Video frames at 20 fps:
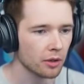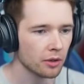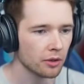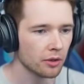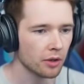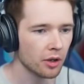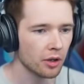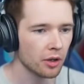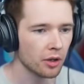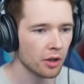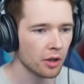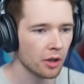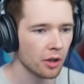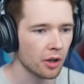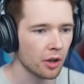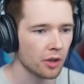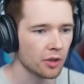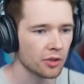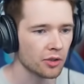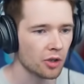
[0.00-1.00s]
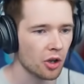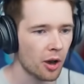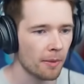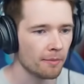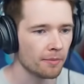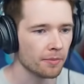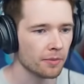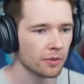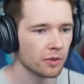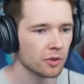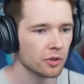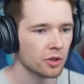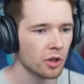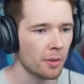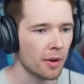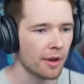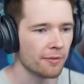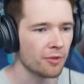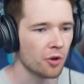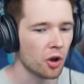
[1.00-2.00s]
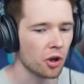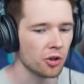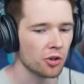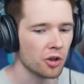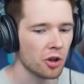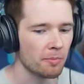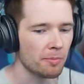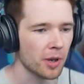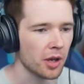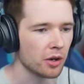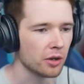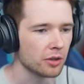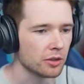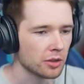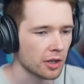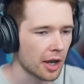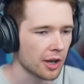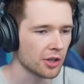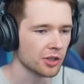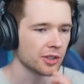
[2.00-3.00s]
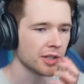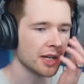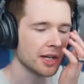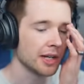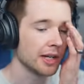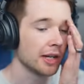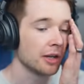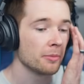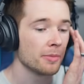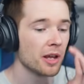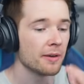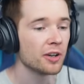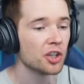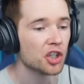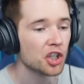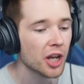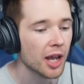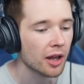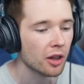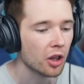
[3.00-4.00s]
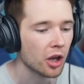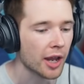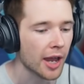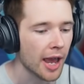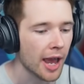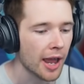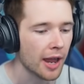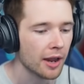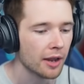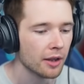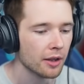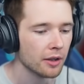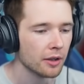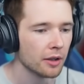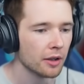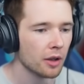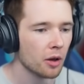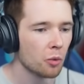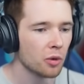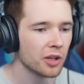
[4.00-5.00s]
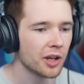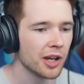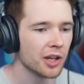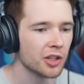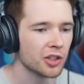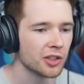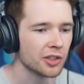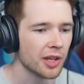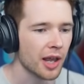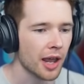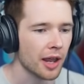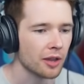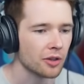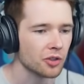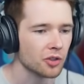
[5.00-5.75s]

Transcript: No, no, no, no, no. Stop. Stop. I forgot you could build. I just need a little bit of a chill, okay? What did I just say?